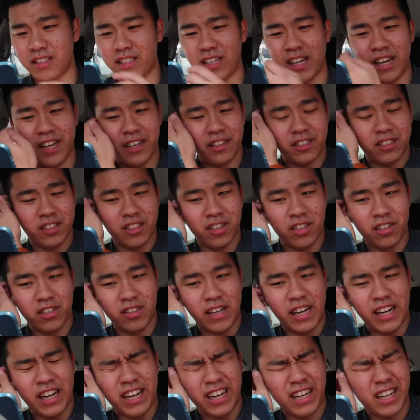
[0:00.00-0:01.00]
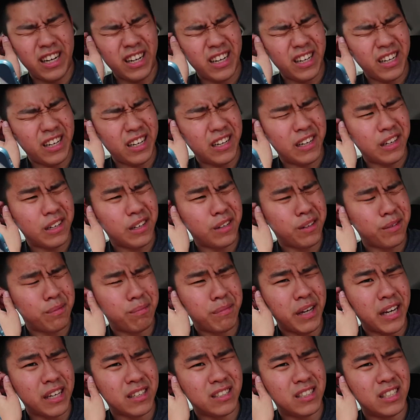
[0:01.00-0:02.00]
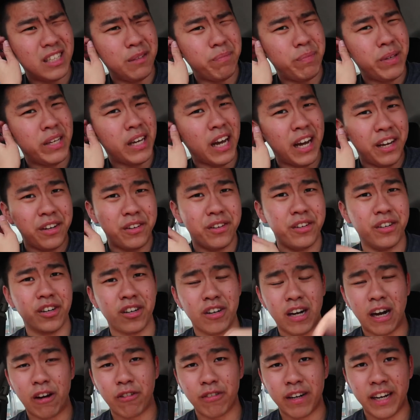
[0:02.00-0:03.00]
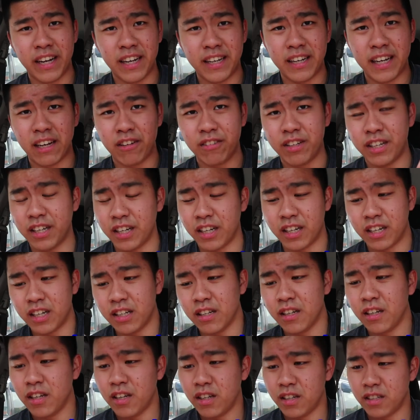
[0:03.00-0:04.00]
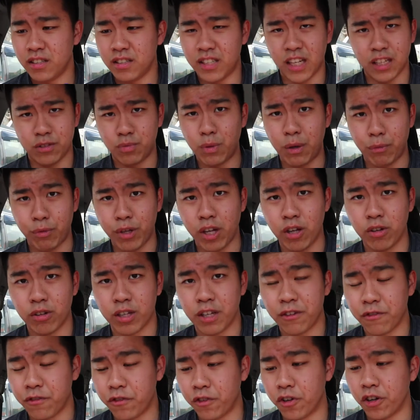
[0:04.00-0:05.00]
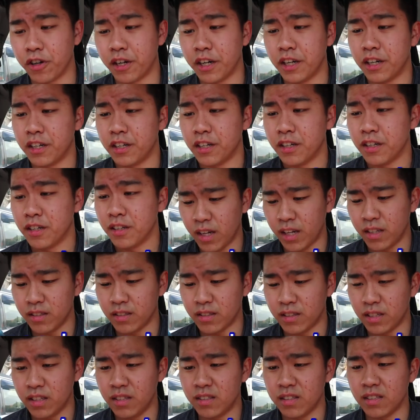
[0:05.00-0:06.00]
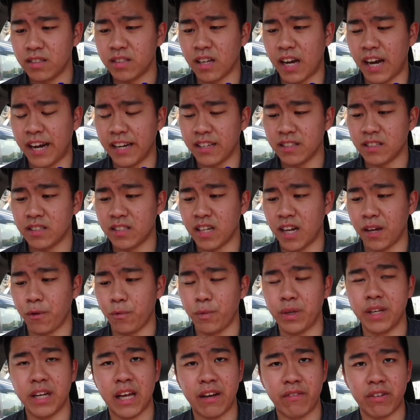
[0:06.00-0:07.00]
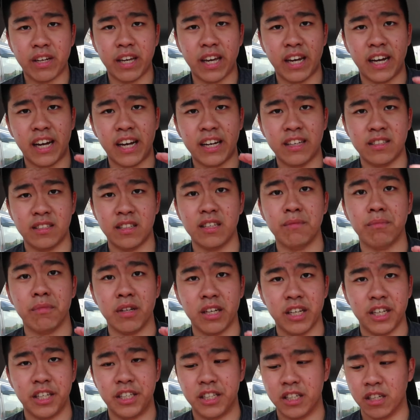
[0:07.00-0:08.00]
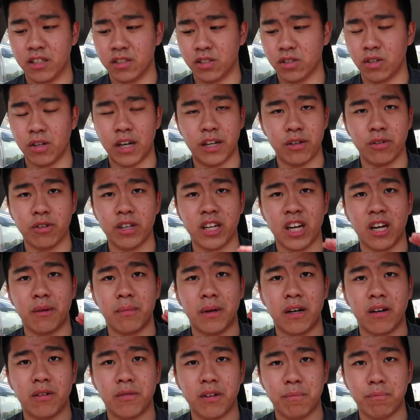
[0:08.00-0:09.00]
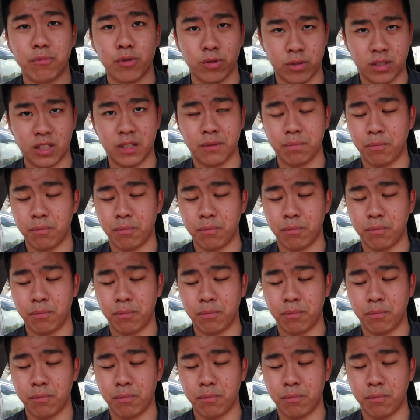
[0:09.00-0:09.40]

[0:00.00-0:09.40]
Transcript: Okay, so uh, max CP, I don't know, I'll write it down here. That's what we are looking for. And since it's an ice type, we never get ice in Malaysia, so I don't care about boosted